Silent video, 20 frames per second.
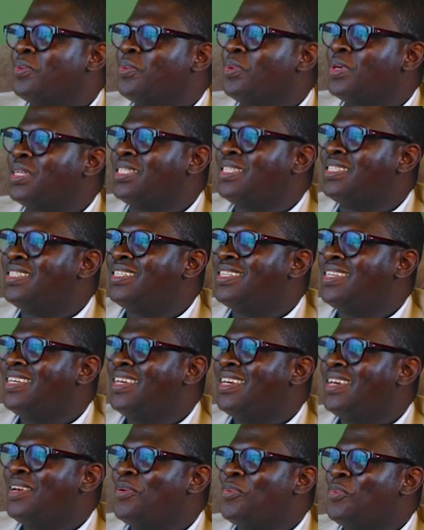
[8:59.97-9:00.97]
with
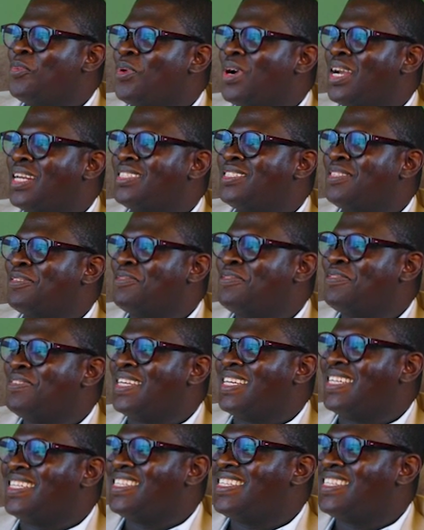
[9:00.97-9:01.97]
where to
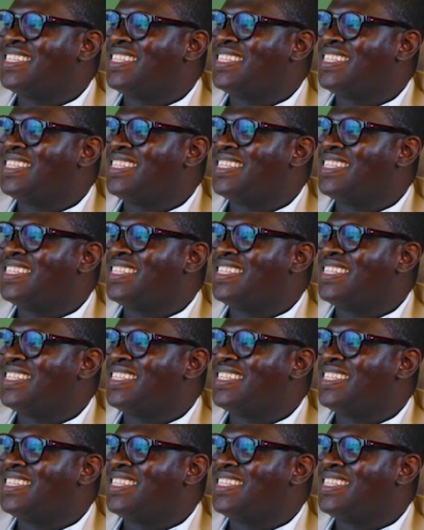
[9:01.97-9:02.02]
fit.